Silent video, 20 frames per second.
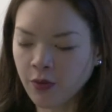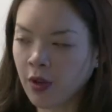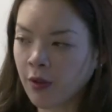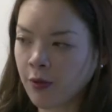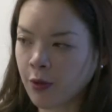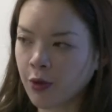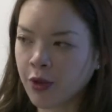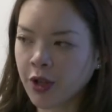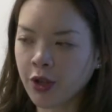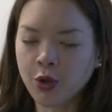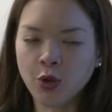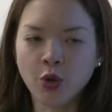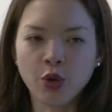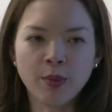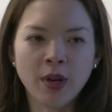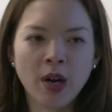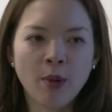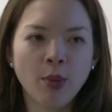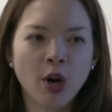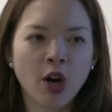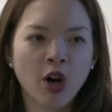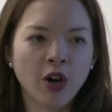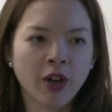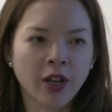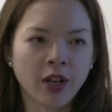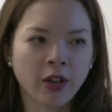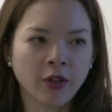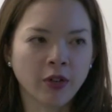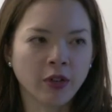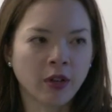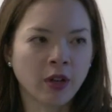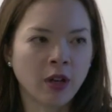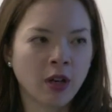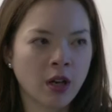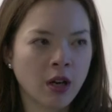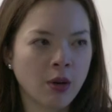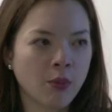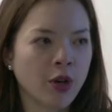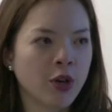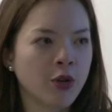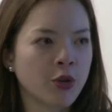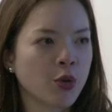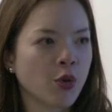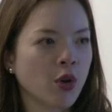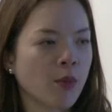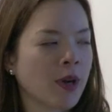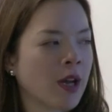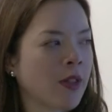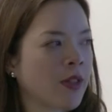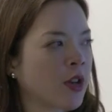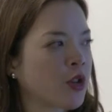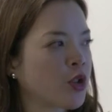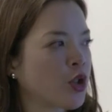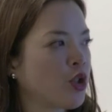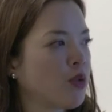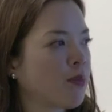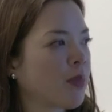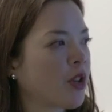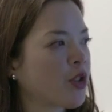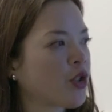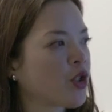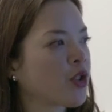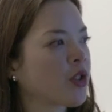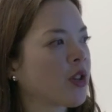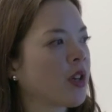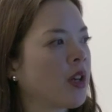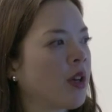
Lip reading: already talked about parking, so I won't talk about that too much,